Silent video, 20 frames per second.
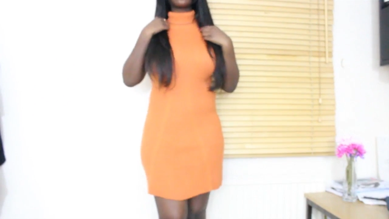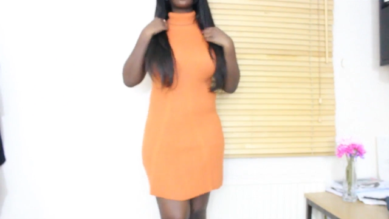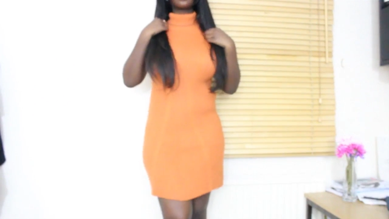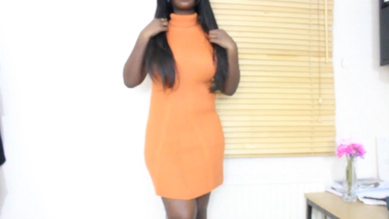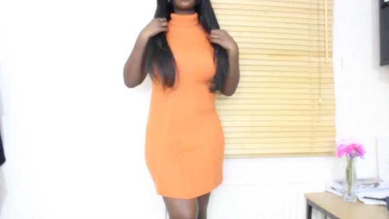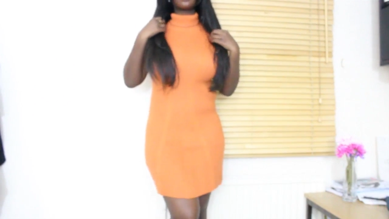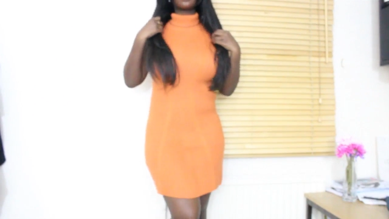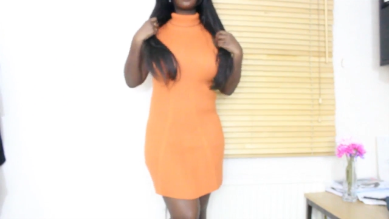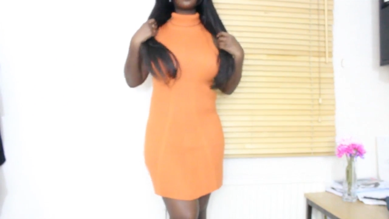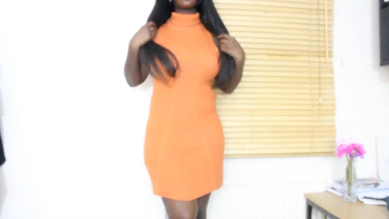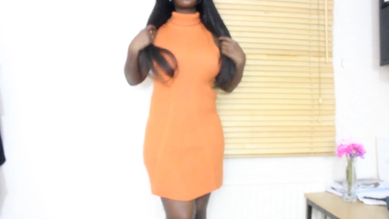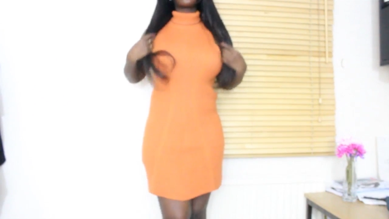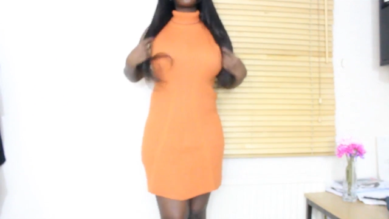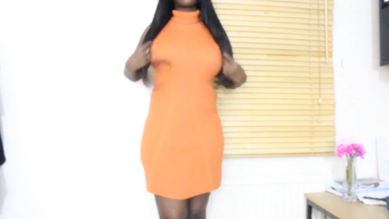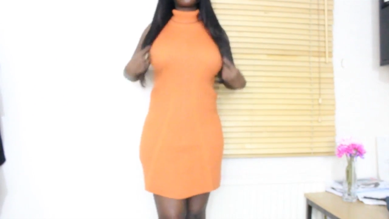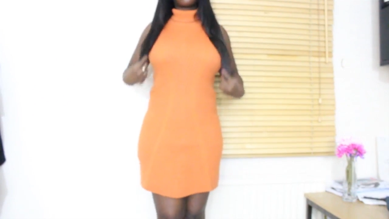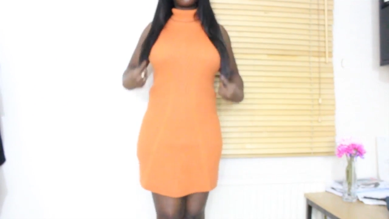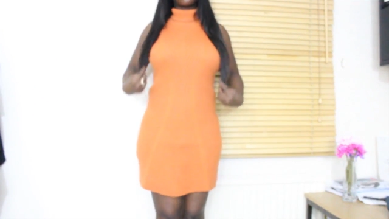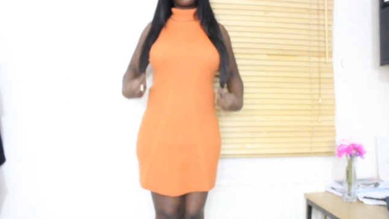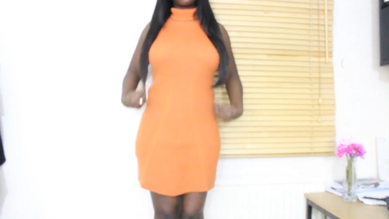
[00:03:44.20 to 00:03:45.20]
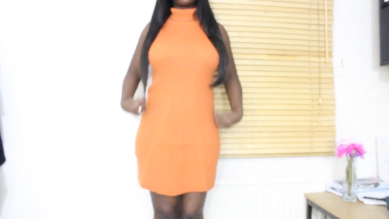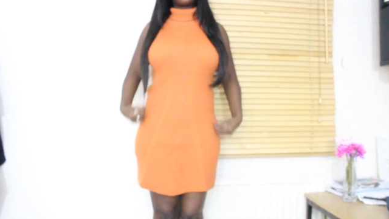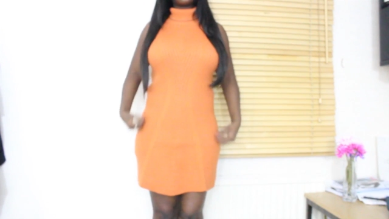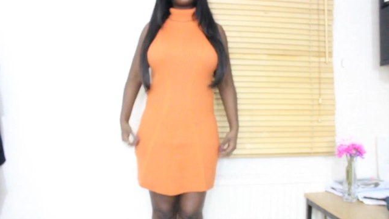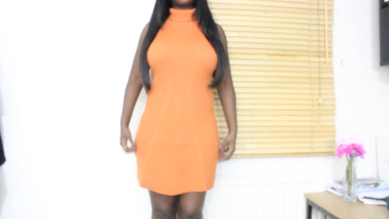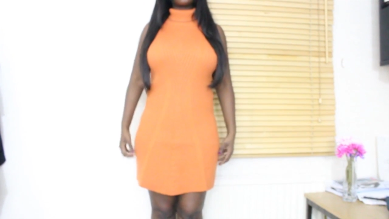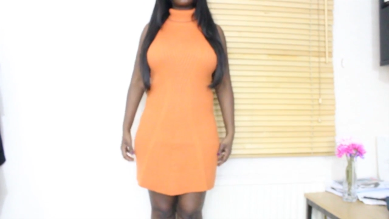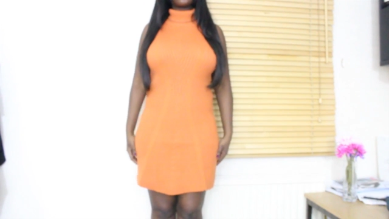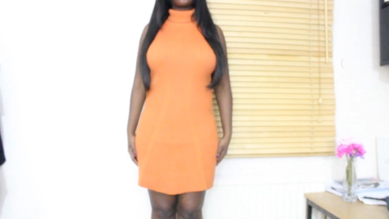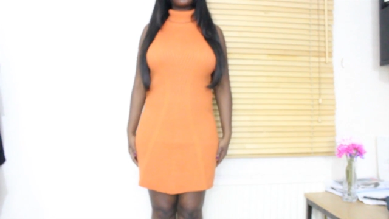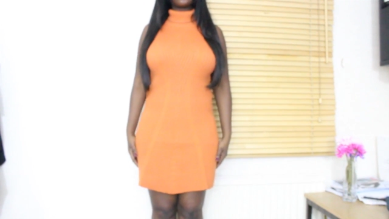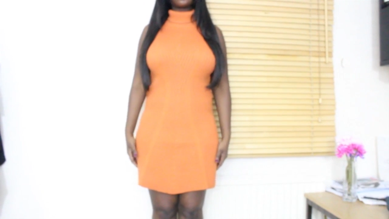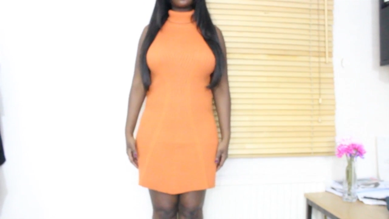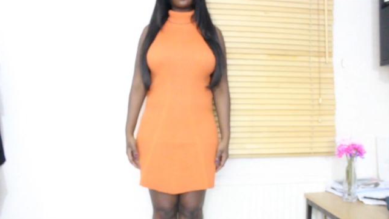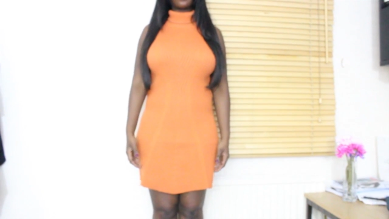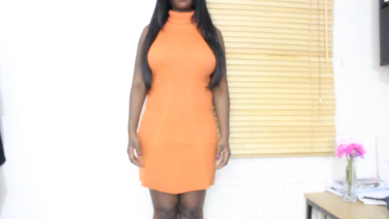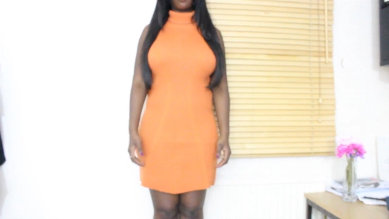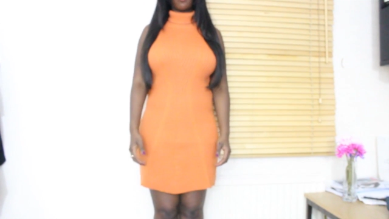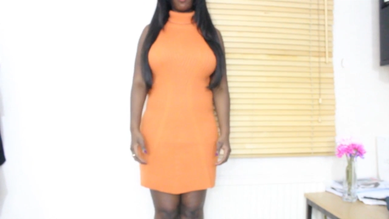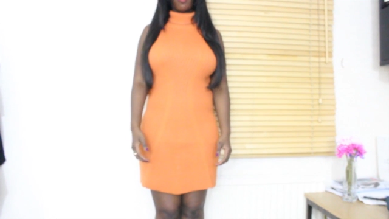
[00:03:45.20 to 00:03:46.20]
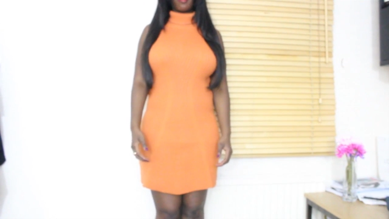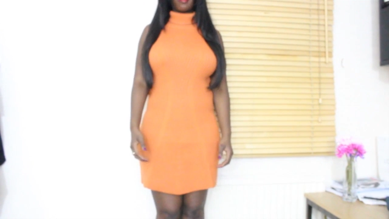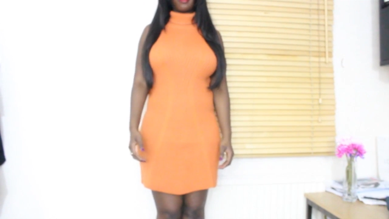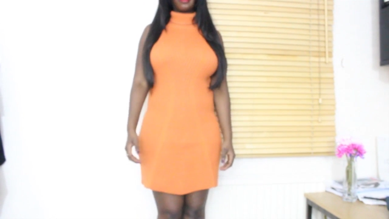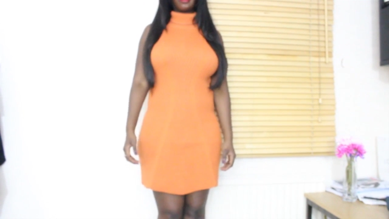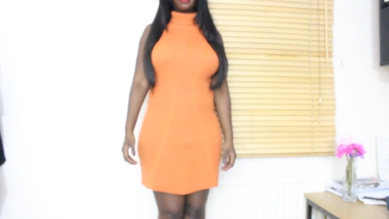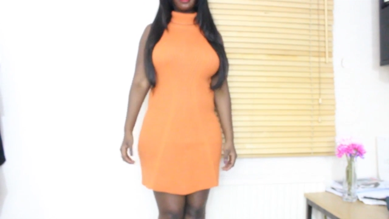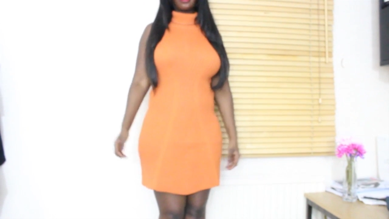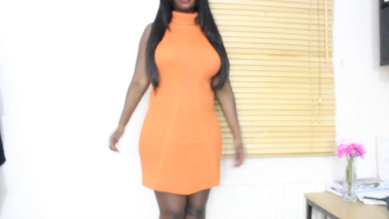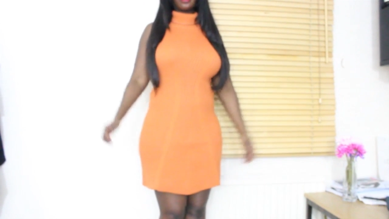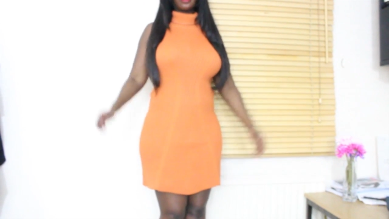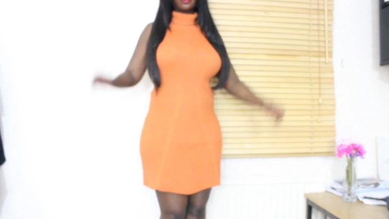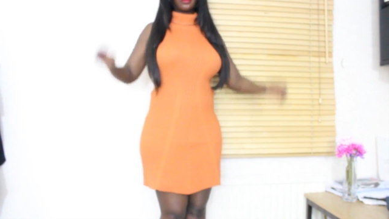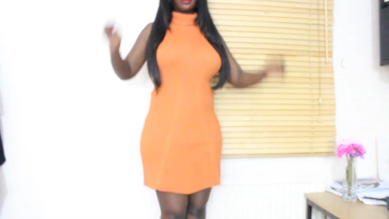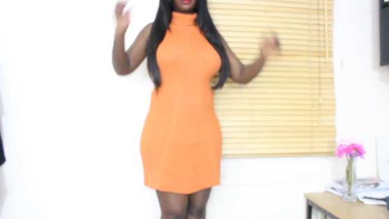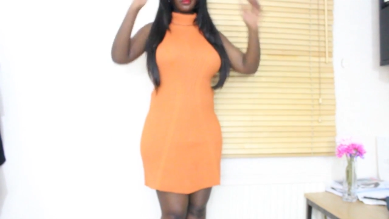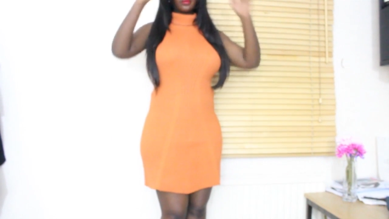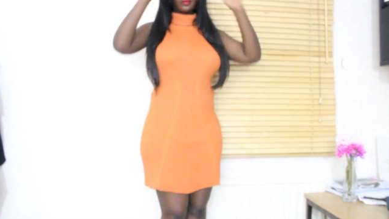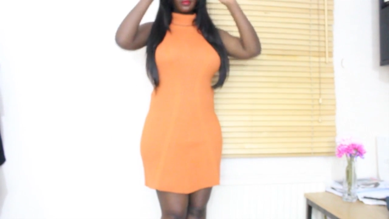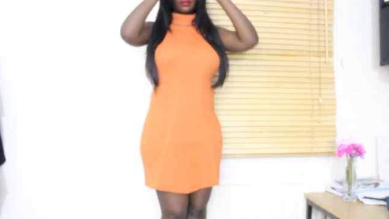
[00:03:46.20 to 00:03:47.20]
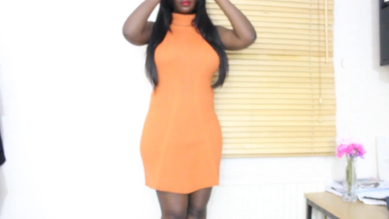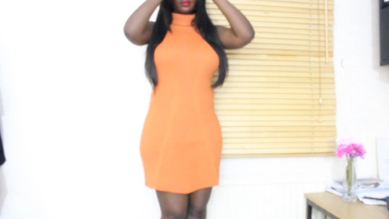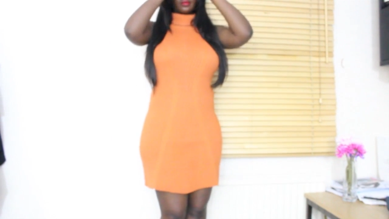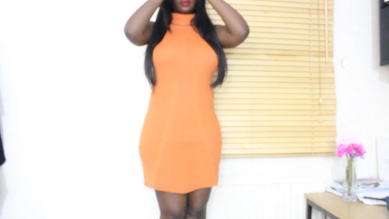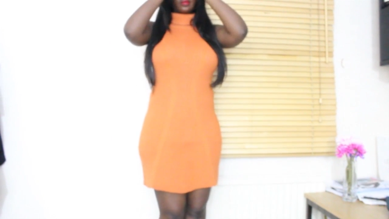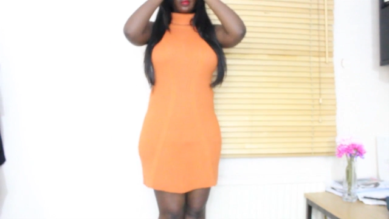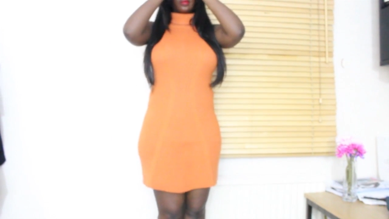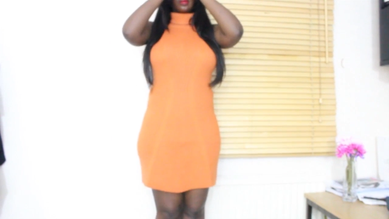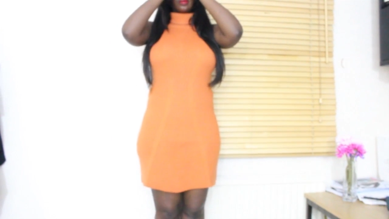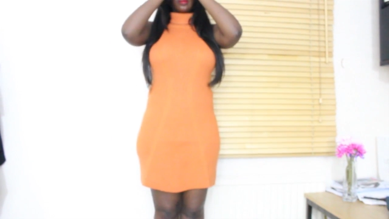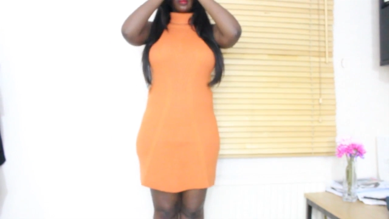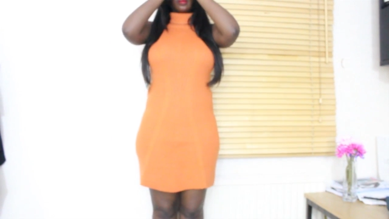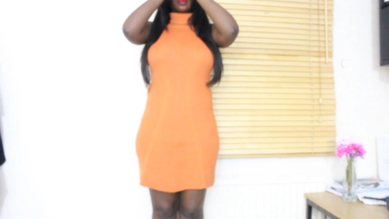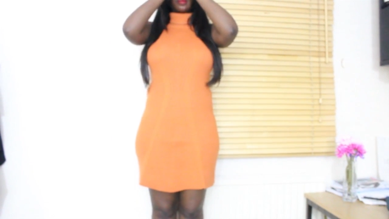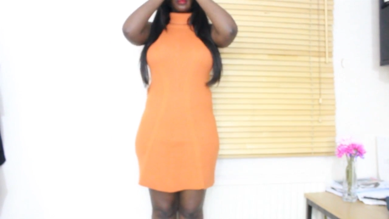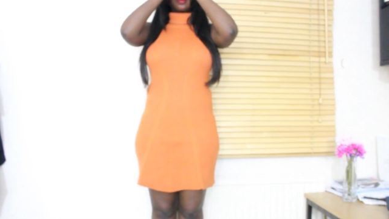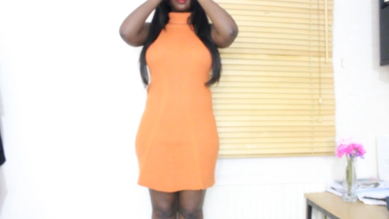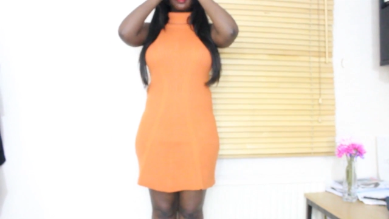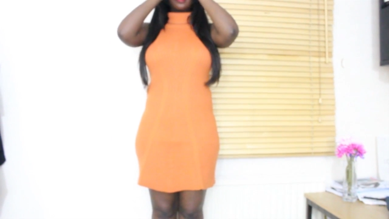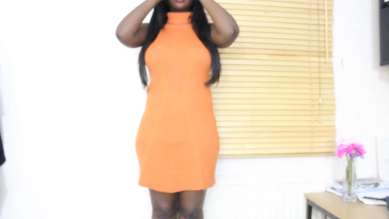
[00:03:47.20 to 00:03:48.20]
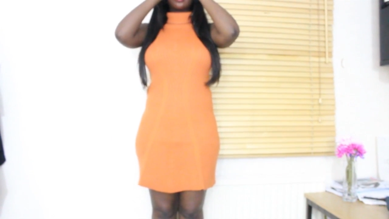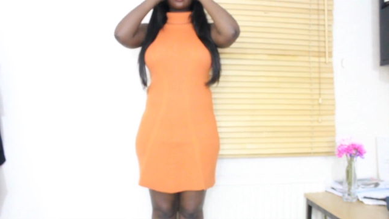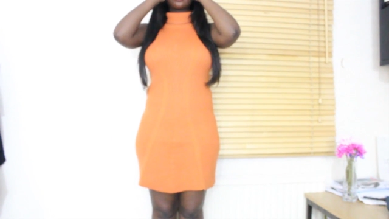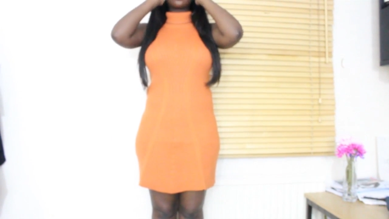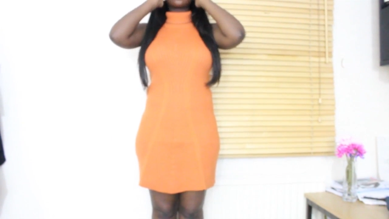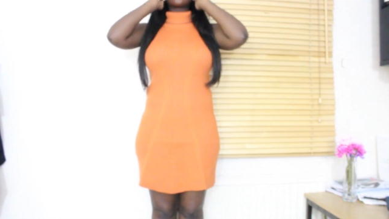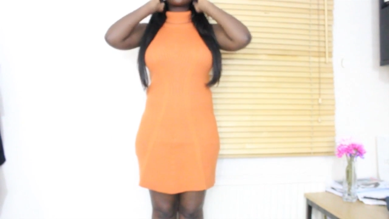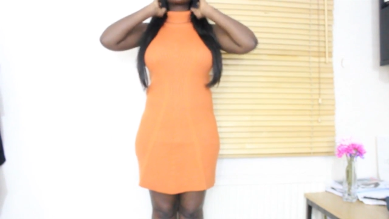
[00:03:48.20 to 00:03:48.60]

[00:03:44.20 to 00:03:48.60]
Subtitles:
(no speaker visible)